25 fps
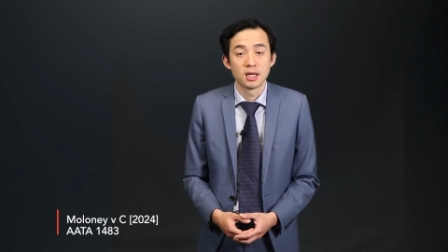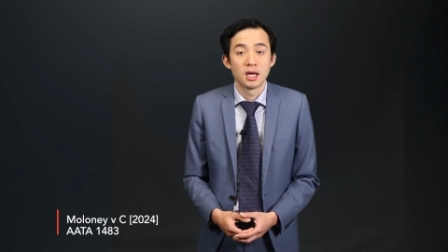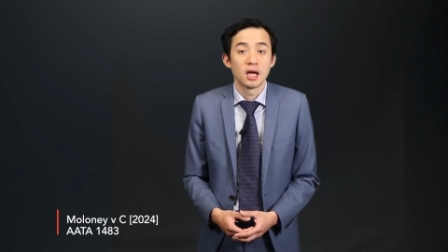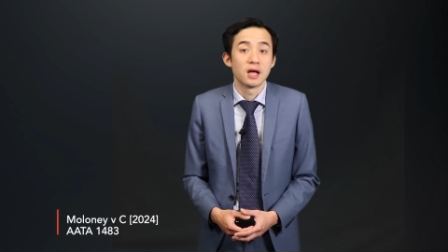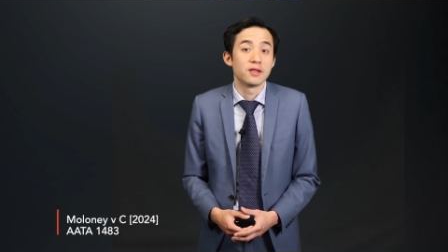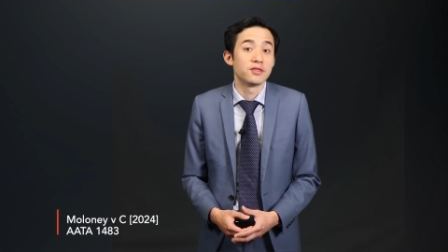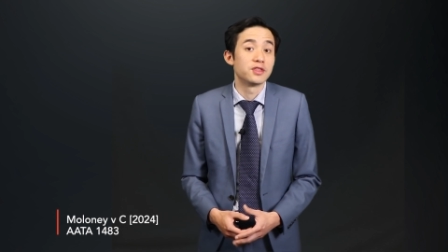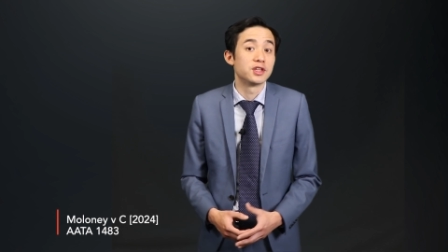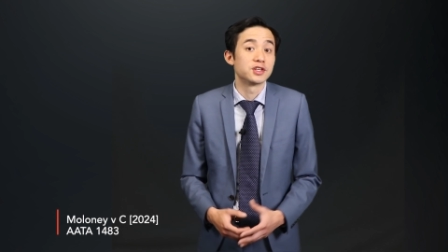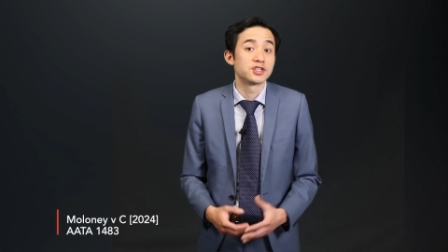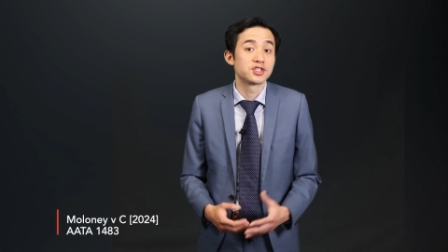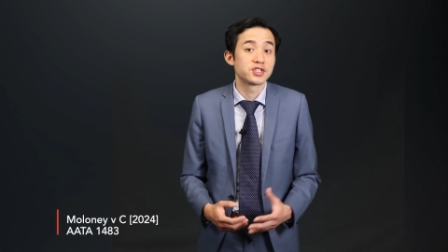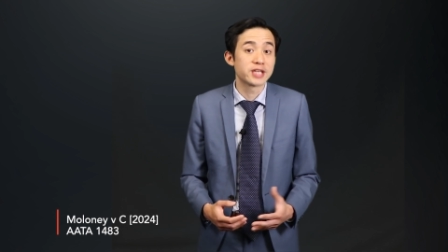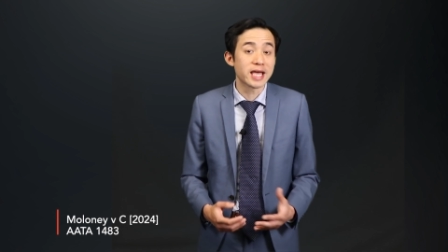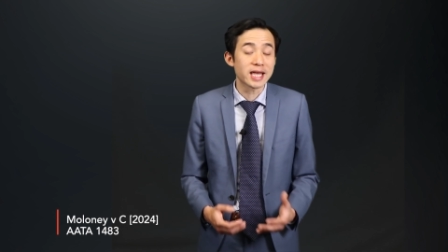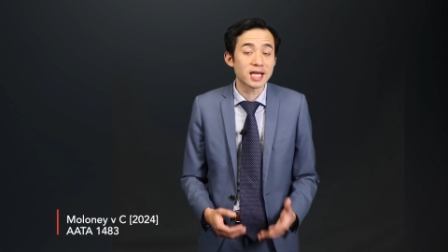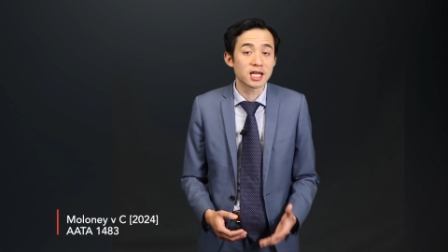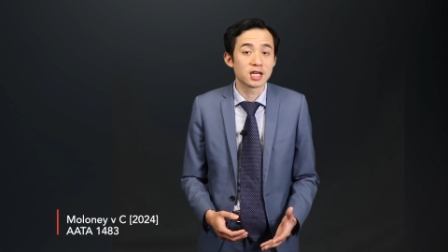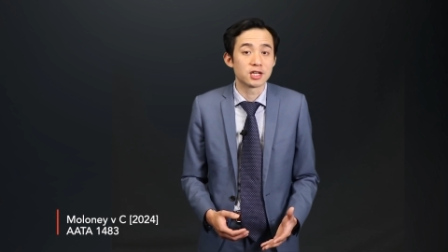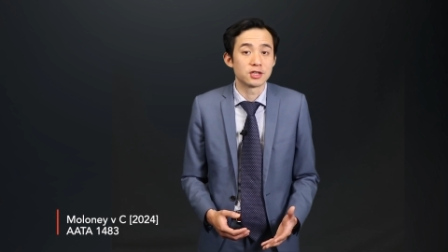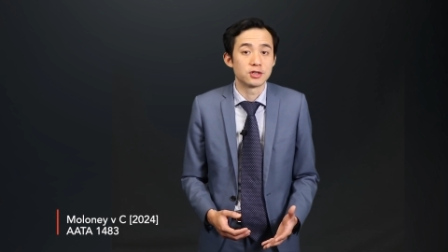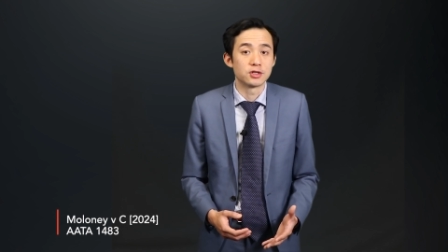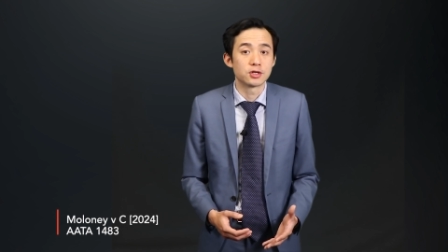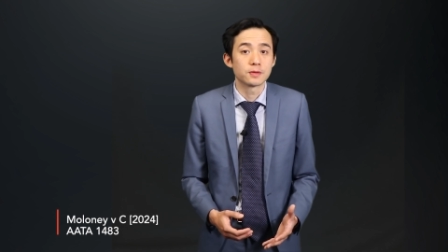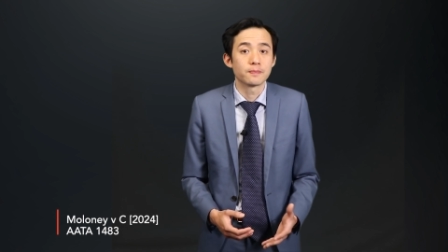The
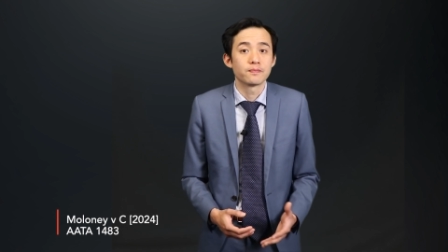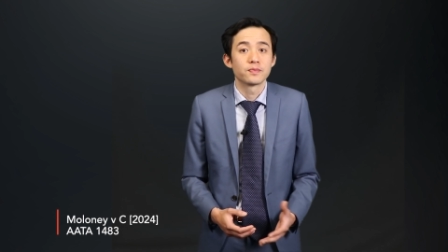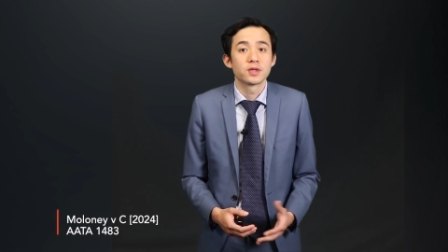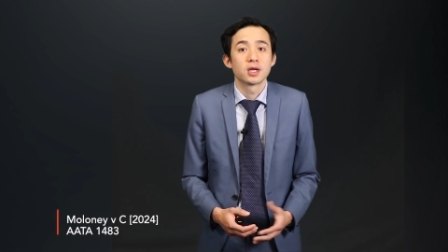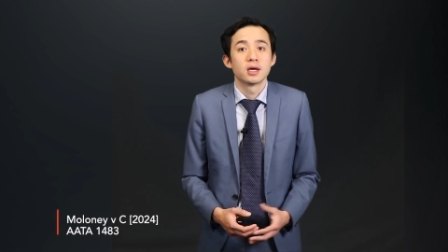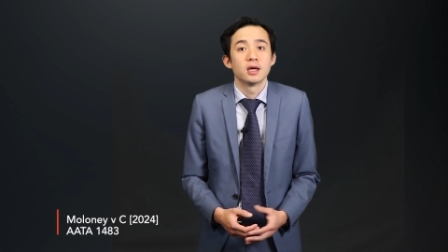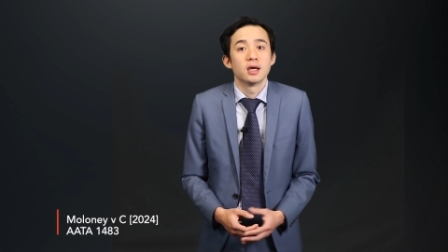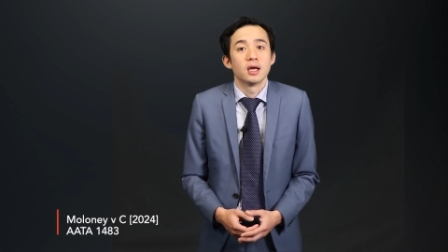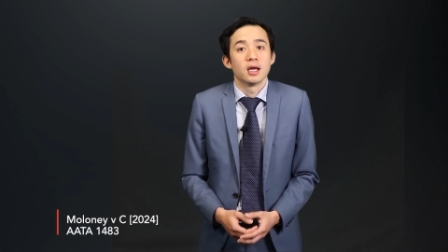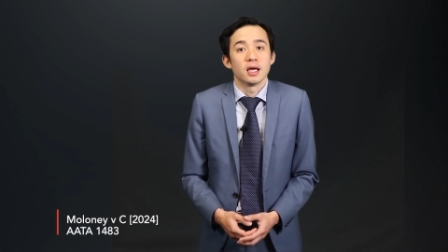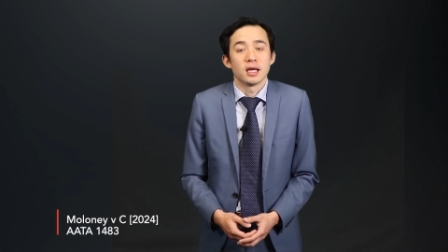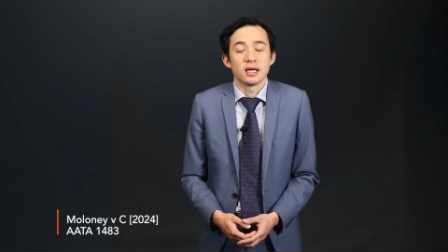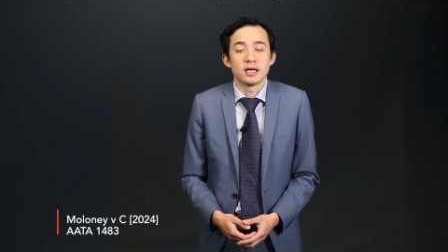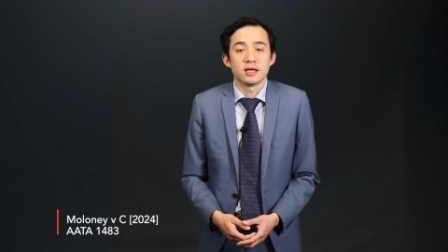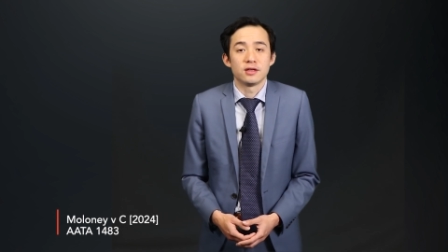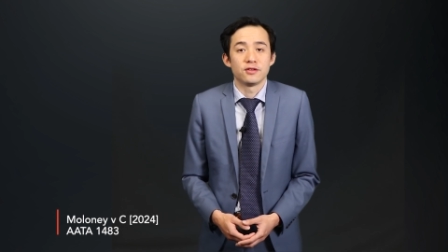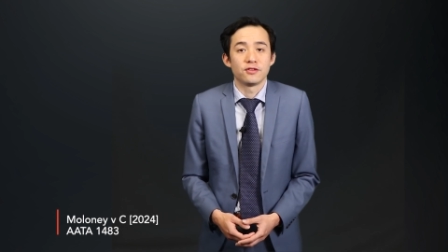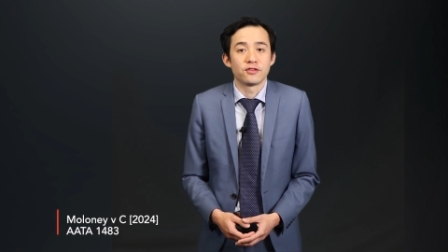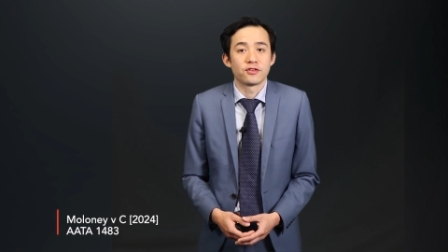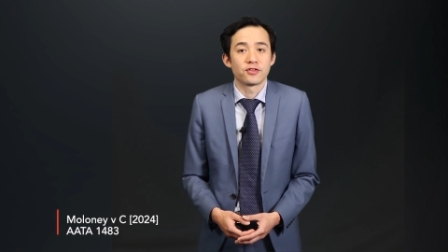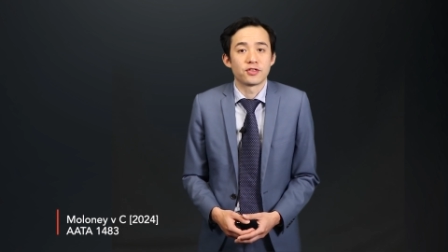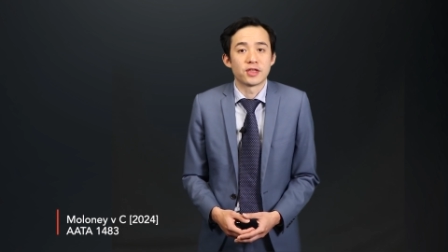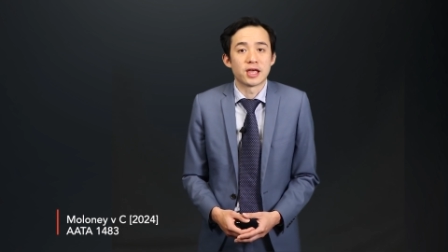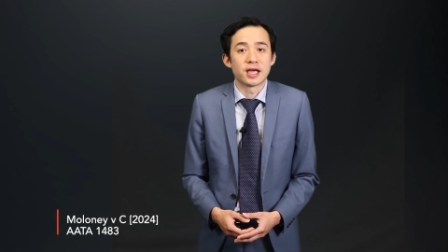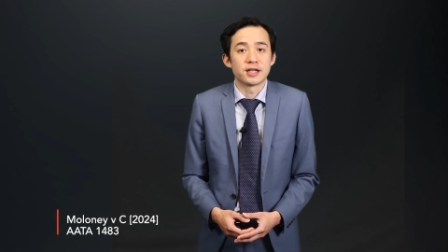second
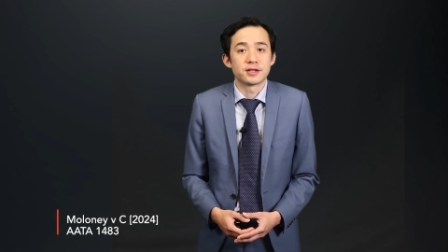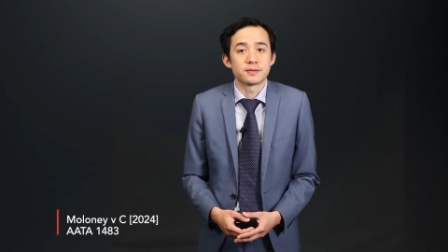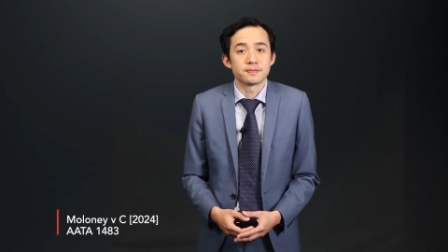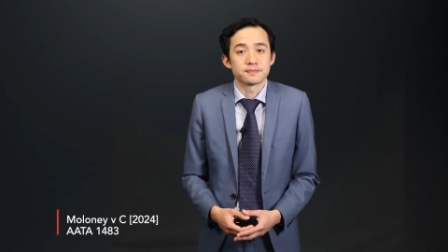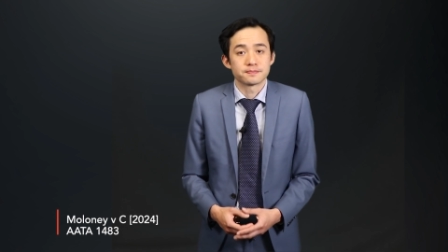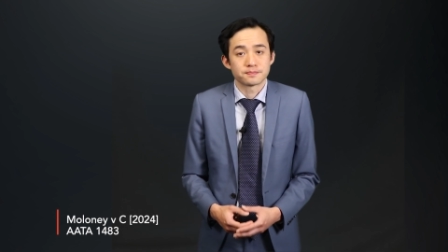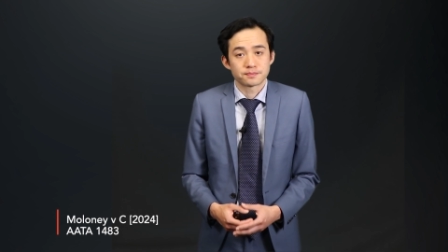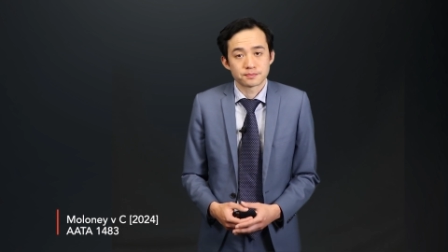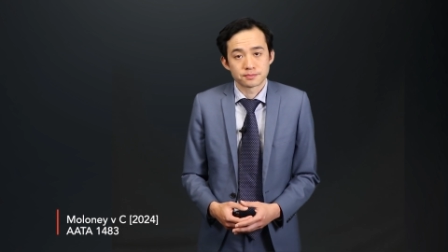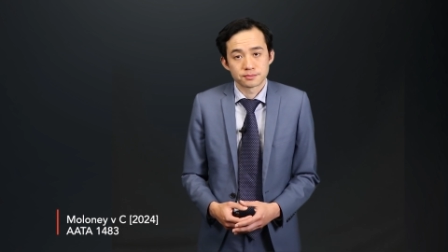is that